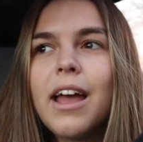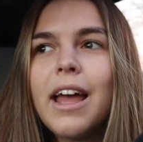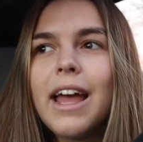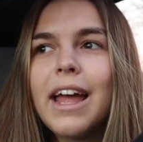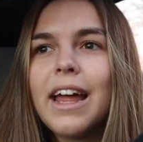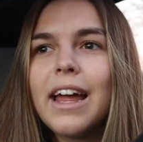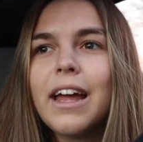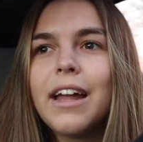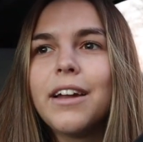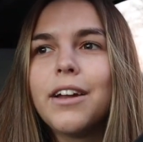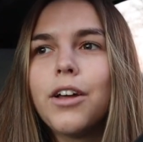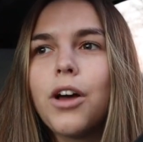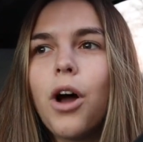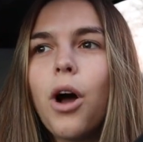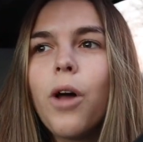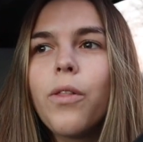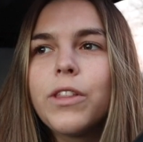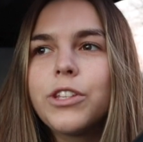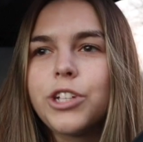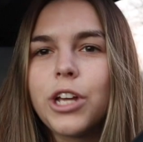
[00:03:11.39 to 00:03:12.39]
and
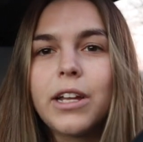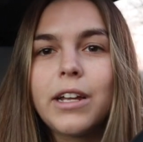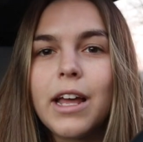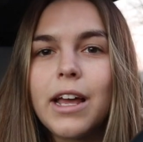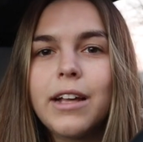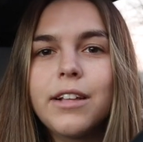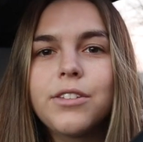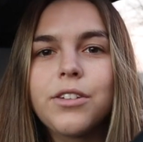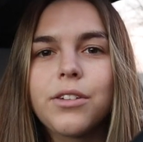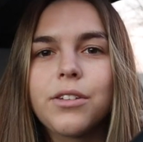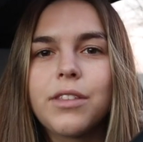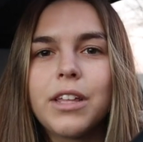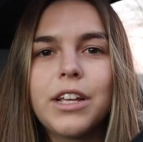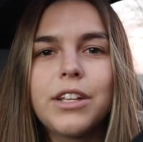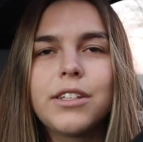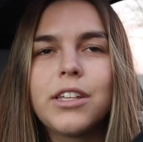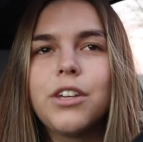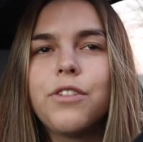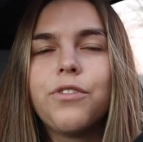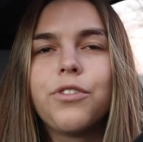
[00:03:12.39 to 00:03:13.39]
all the gen eds are
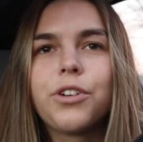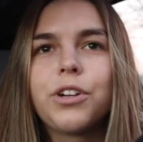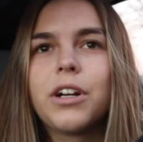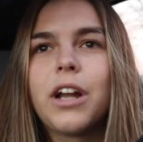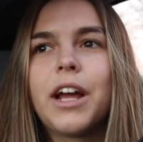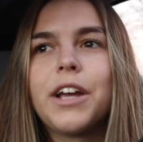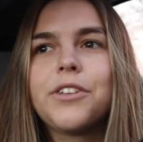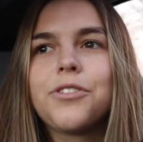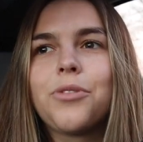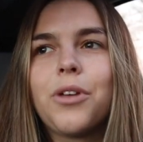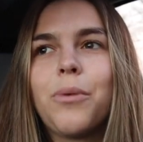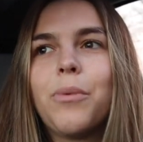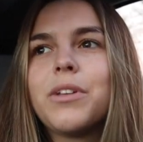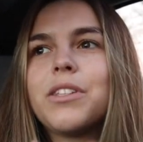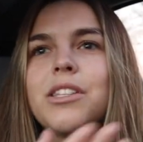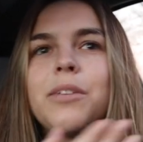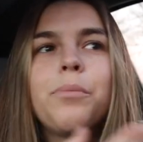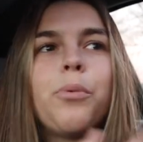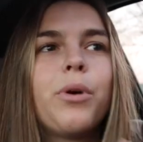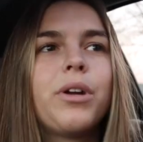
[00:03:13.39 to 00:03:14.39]
things that you've learned in high school. Like,
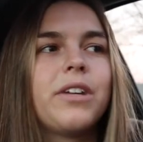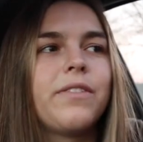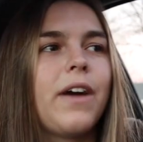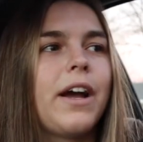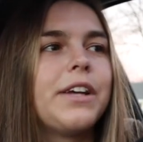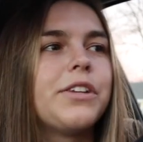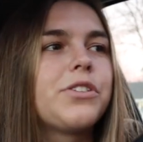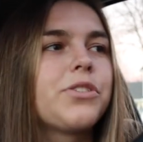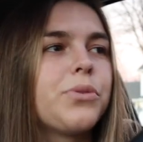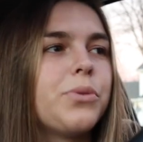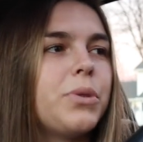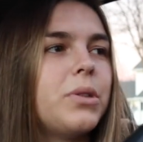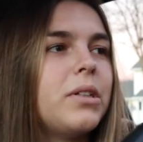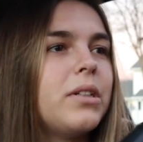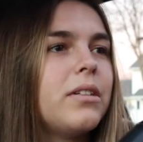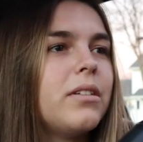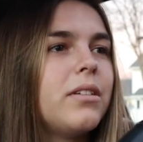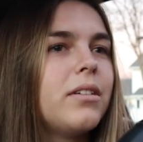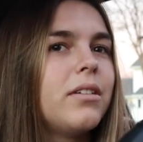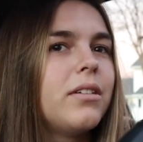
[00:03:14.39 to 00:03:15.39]
what's the point of high
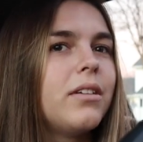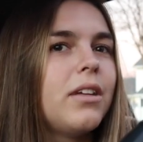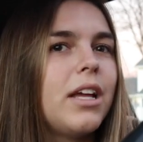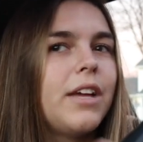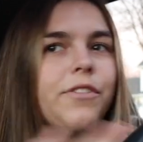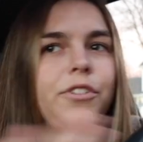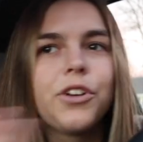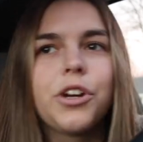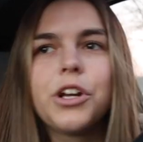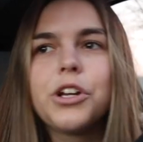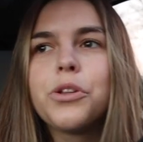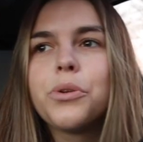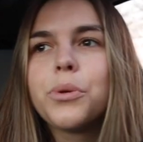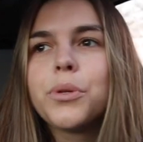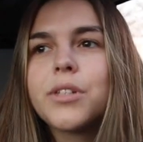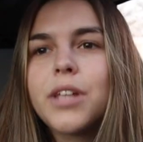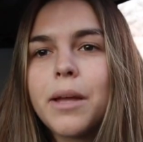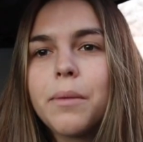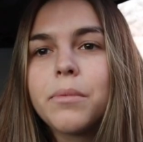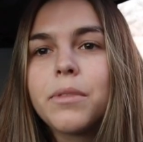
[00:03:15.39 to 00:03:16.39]
school if you're gonna do the
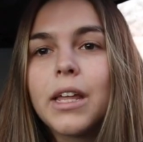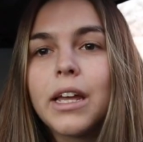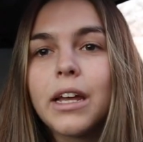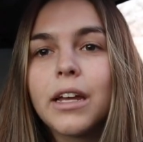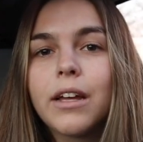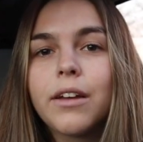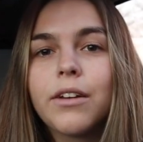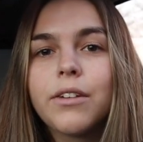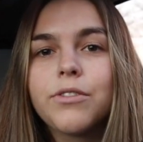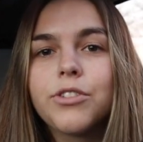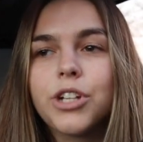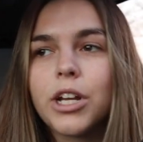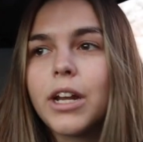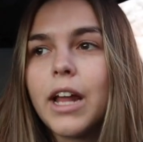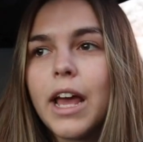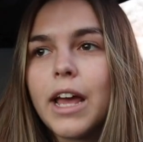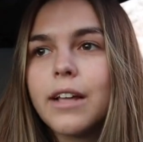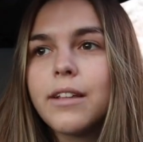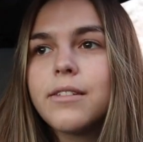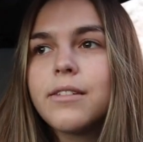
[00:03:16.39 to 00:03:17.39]
same thing gen
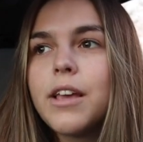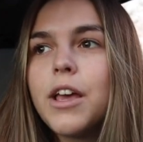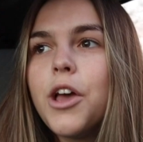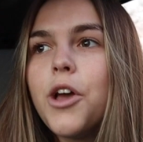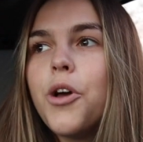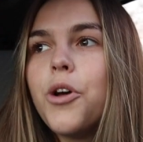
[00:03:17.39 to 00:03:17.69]
eds?